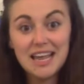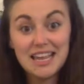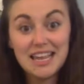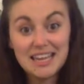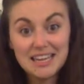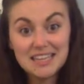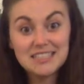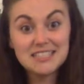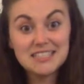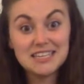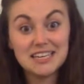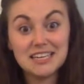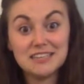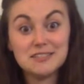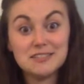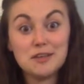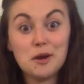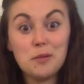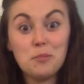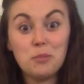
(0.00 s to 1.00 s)
It
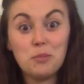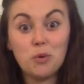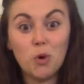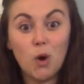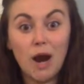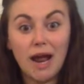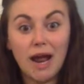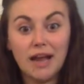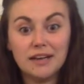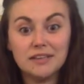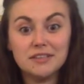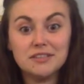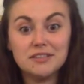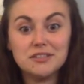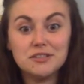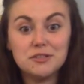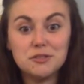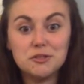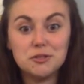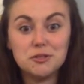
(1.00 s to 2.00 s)
is a
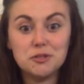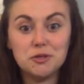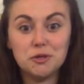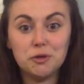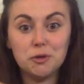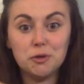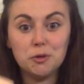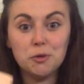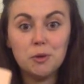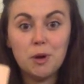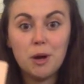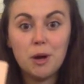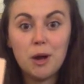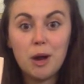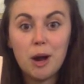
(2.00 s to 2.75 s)
brand new